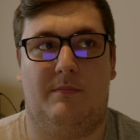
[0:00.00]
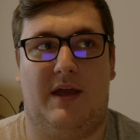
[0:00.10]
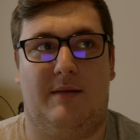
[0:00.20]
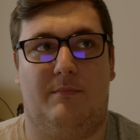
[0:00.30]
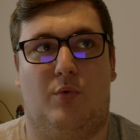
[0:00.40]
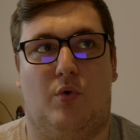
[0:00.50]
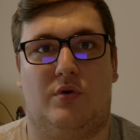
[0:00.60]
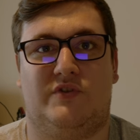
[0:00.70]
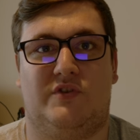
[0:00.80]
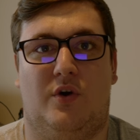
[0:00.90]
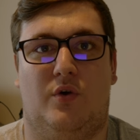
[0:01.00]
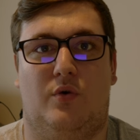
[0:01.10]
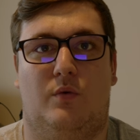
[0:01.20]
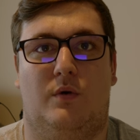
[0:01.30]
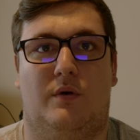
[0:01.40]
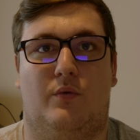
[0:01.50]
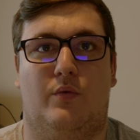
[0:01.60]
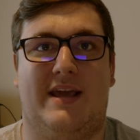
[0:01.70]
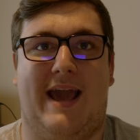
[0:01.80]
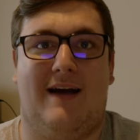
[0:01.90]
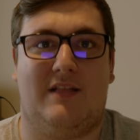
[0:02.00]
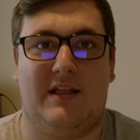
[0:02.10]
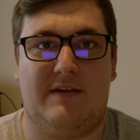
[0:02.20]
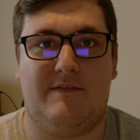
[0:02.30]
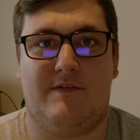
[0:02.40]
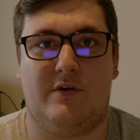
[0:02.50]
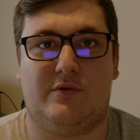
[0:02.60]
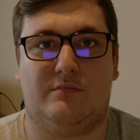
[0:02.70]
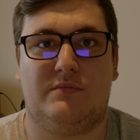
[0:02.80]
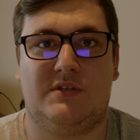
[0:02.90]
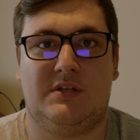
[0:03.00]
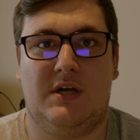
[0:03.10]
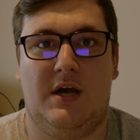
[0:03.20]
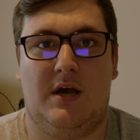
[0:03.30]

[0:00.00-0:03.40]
and more so reality films,